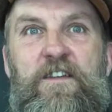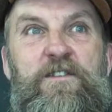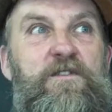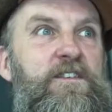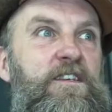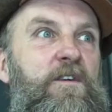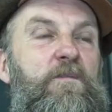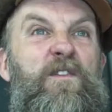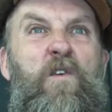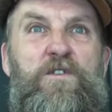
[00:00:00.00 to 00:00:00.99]
This is,
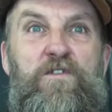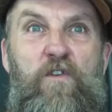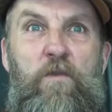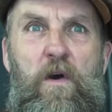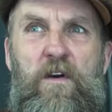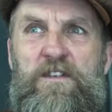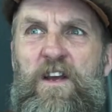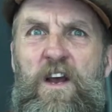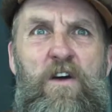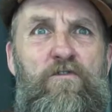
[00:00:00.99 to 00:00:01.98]
but of course the robot
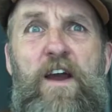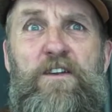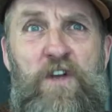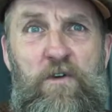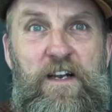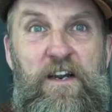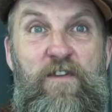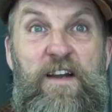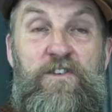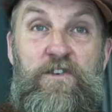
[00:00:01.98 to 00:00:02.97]
is totally
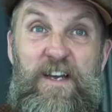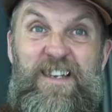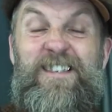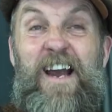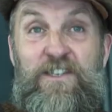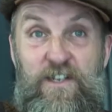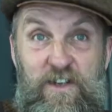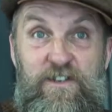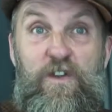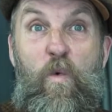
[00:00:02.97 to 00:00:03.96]
retro. It
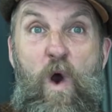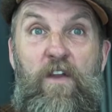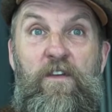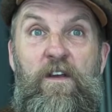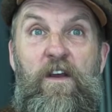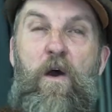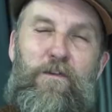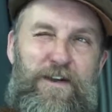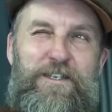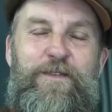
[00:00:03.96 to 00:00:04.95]
is the one,
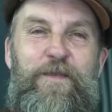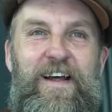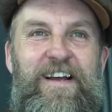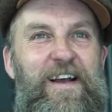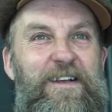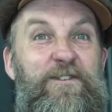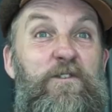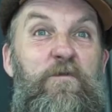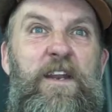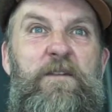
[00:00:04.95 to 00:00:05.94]
or very similar to
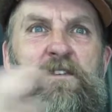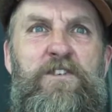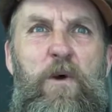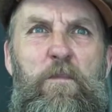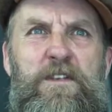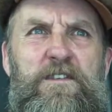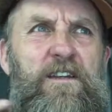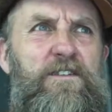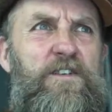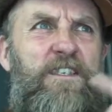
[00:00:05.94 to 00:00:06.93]
the one in Metropolis.
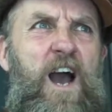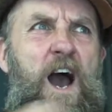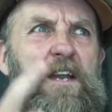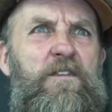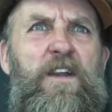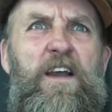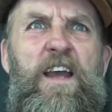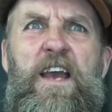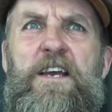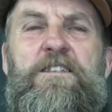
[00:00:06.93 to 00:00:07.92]
So it's kind of
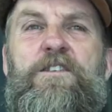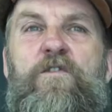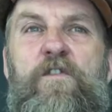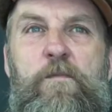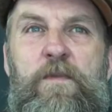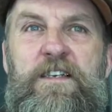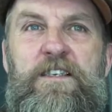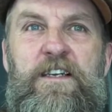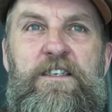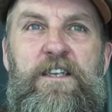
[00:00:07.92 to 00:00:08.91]
like history
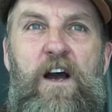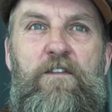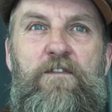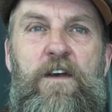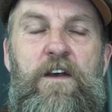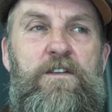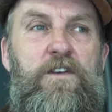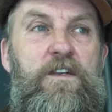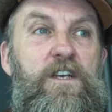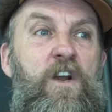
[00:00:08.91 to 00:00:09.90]
repeating itself.
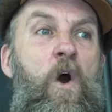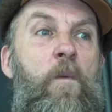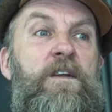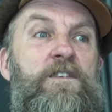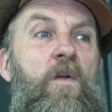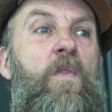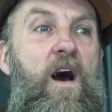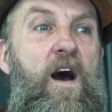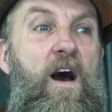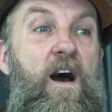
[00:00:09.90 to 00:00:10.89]
So it's a comment on
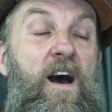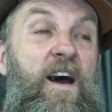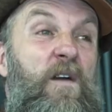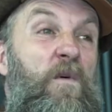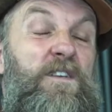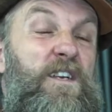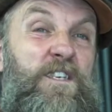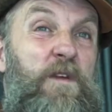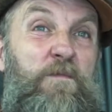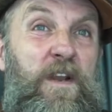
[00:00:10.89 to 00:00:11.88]
that, and I wanted
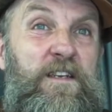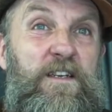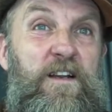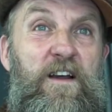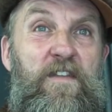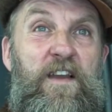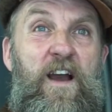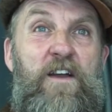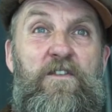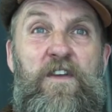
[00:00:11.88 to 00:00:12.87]
it to be political.
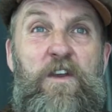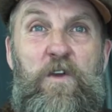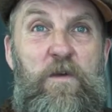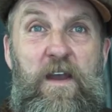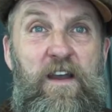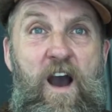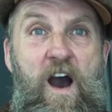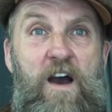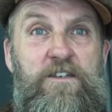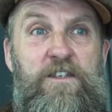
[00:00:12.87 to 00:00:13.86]
I don't think you can make
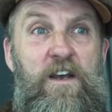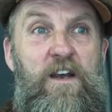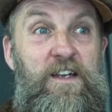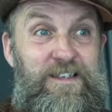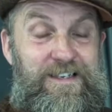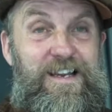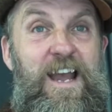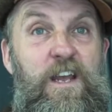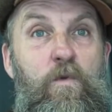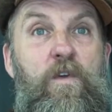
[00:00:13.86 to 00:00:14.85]
art
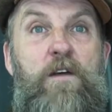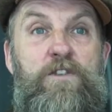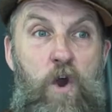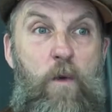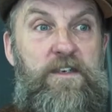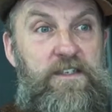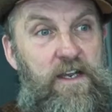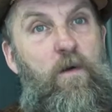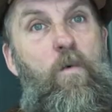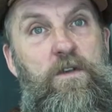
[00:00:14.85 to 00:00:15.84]
today without
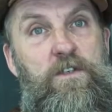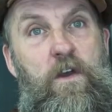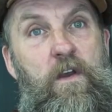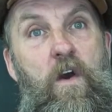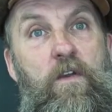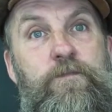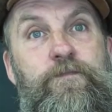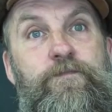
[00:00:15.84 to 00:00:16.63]
commenting on what's going on.